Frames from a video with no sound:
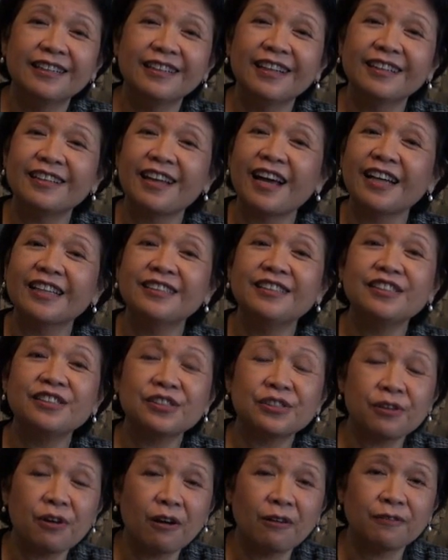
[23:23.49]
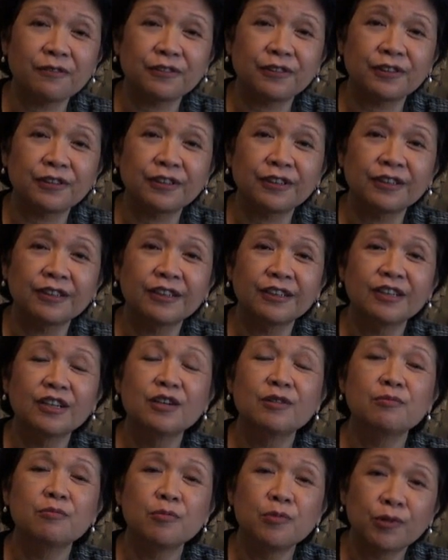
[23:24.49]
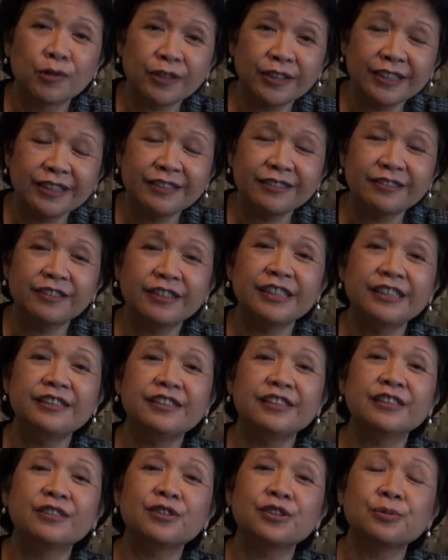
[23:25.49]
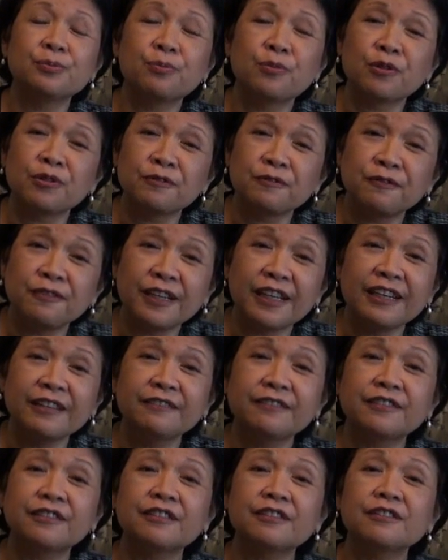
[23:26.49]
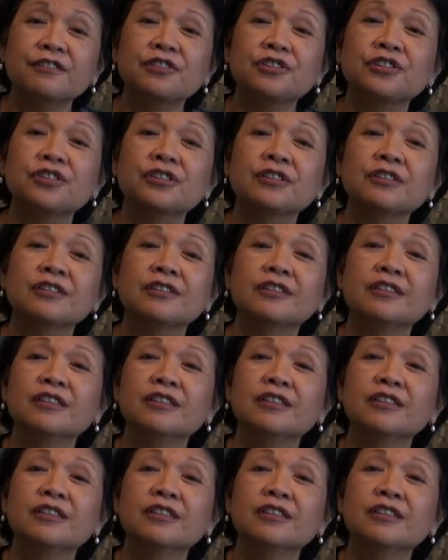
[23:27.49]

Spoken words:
that I discover more ingredients, more flavors,